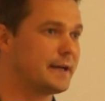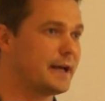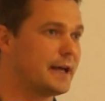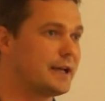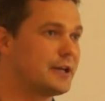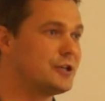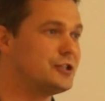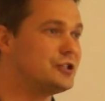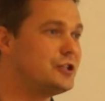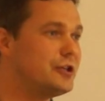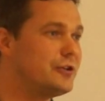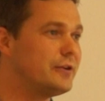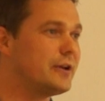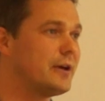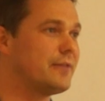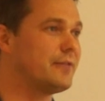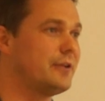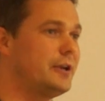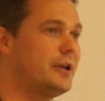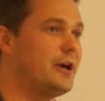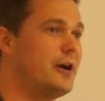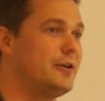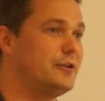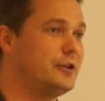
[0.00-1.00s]
Because you
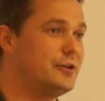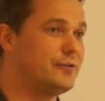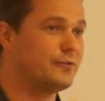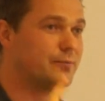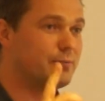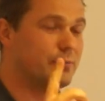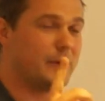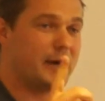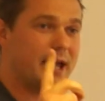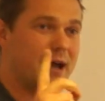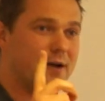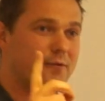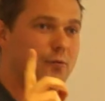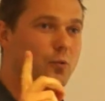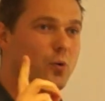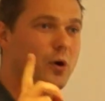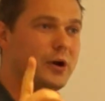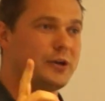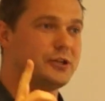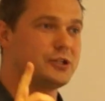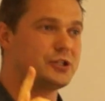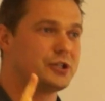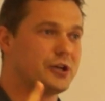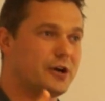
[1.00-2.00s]
never know, you may have
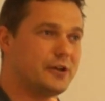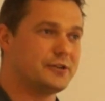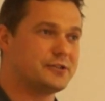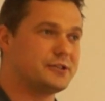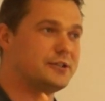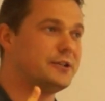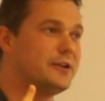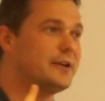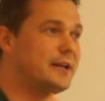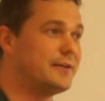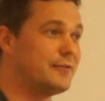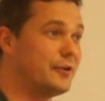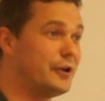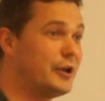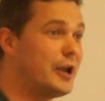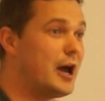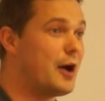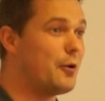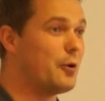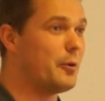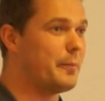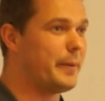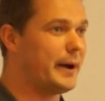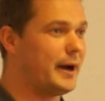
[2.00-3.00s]
one chance that you don't even
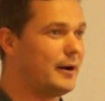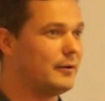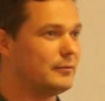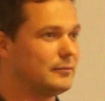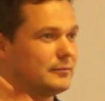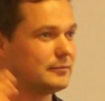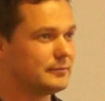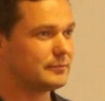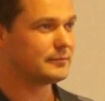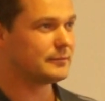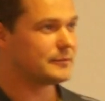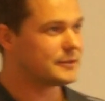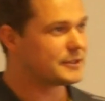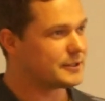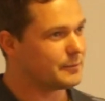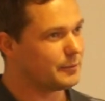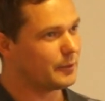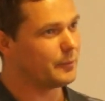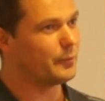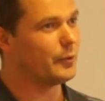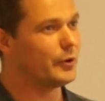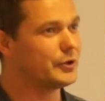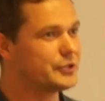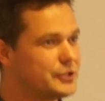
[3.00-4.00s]
know about
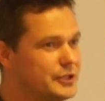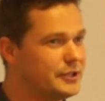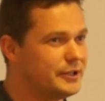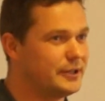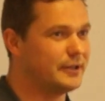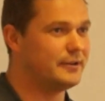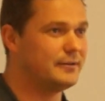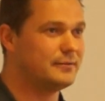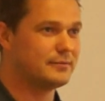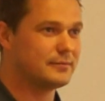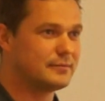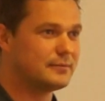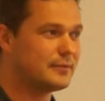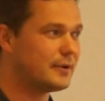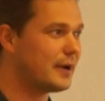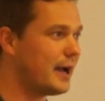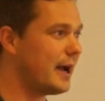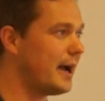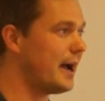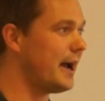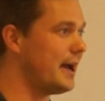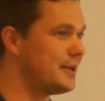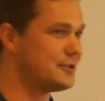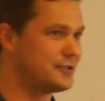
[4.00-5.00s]
someone watching you
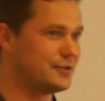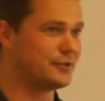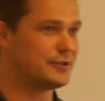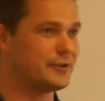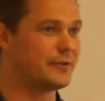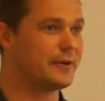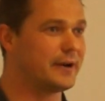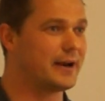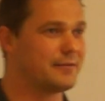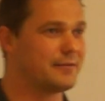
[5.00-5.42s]
as you're doing